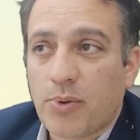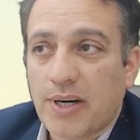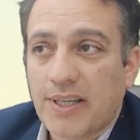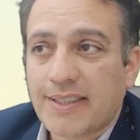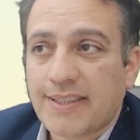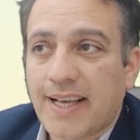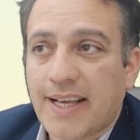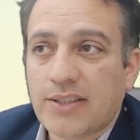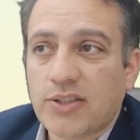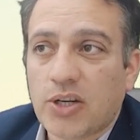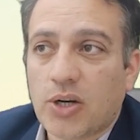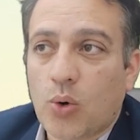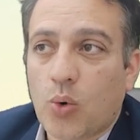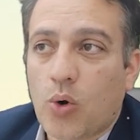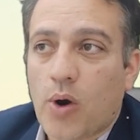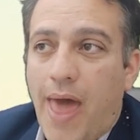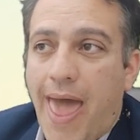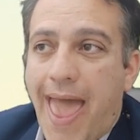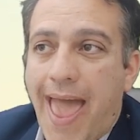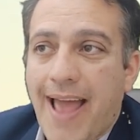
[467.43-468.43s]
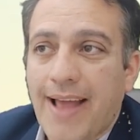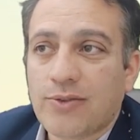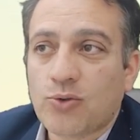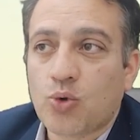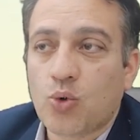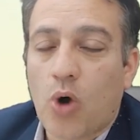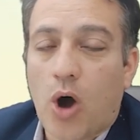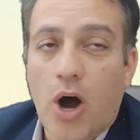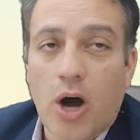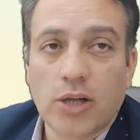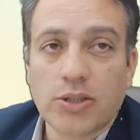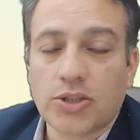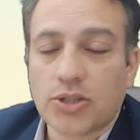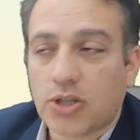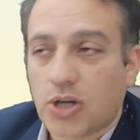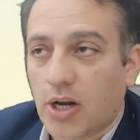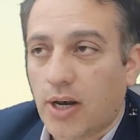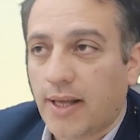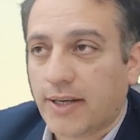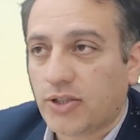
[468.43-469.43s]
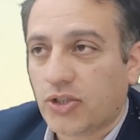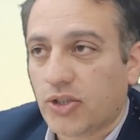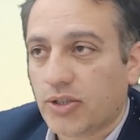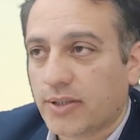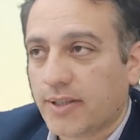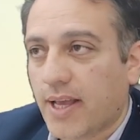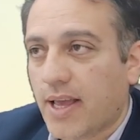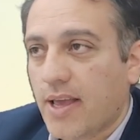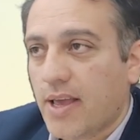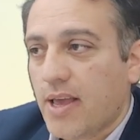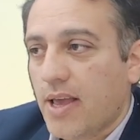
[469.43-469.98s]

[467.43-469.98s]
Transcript: breast cancer or add to other collections.